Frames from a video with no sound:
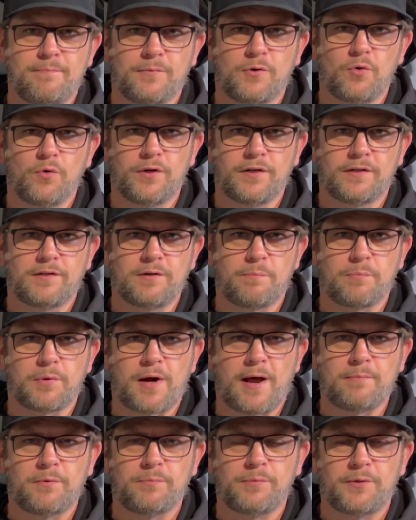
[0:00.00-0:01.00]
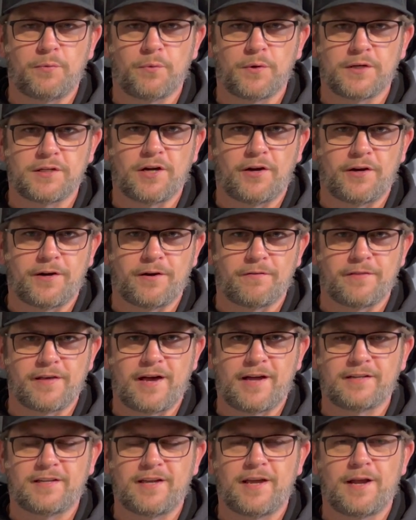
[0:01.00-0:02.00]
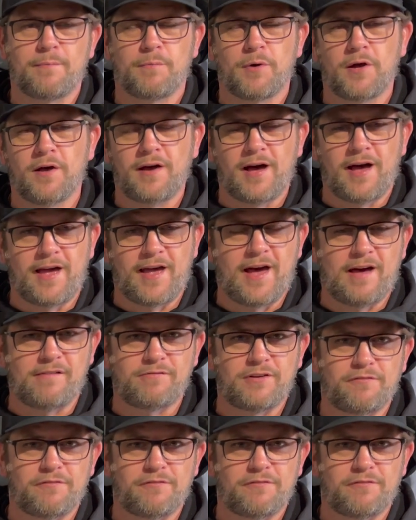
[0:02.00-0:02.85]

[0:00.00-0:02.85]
going to probably retire that camera. I have it